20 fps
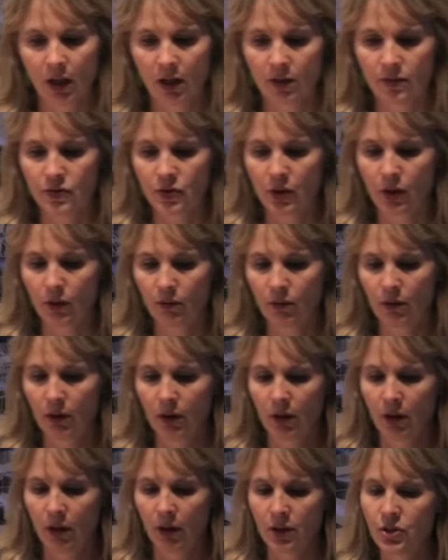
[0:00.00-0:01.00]
So,
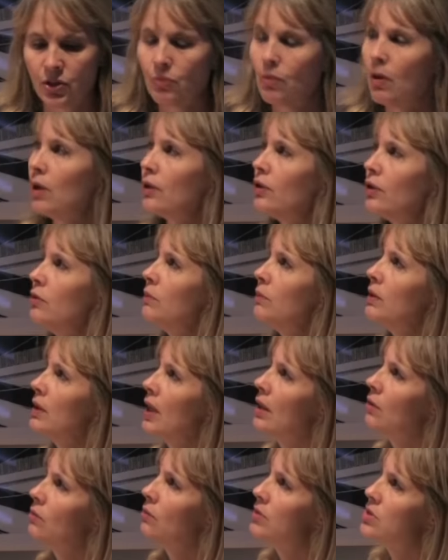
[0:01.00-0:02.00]
do all human
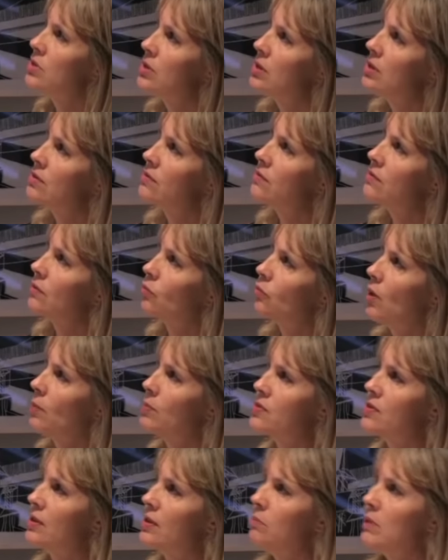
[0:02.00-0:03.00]
languages
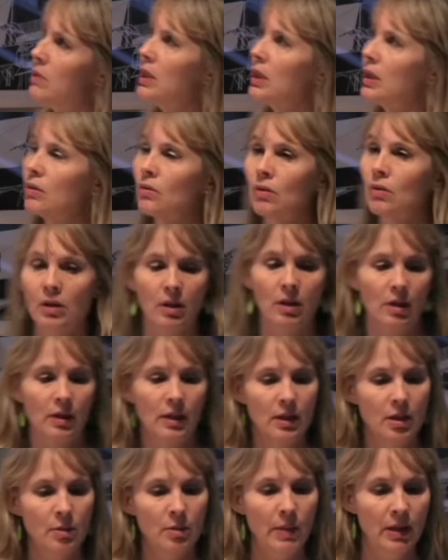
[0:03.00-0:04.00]
represent meaning
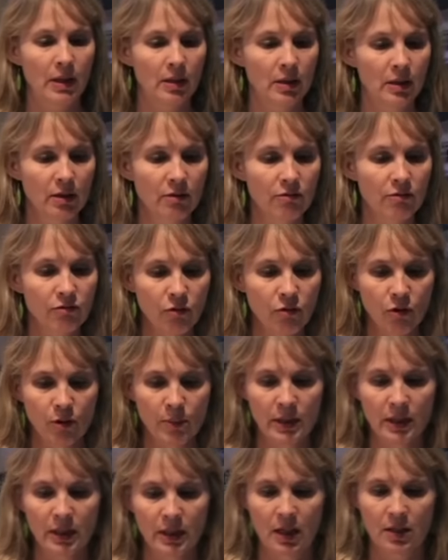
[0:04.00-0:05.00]
independently of form?
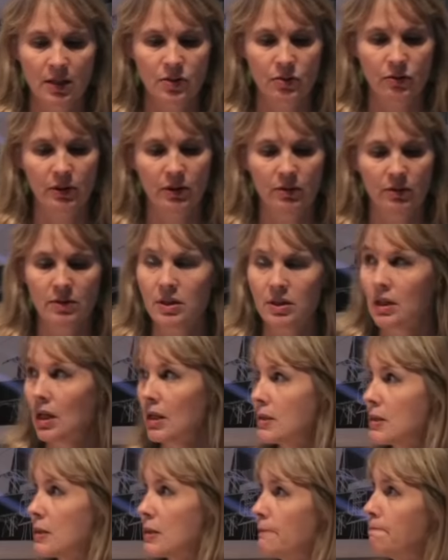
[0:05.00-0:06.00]
And the answer here is
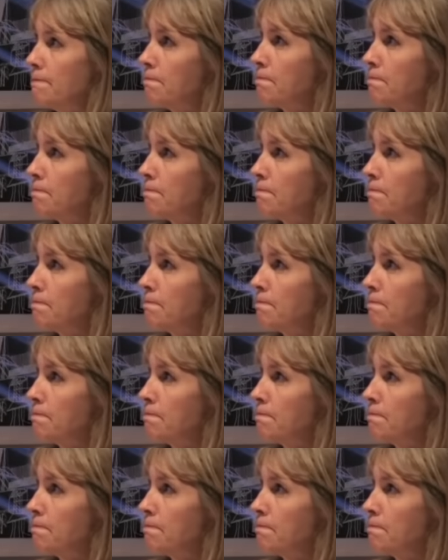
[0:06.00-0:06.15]
yes.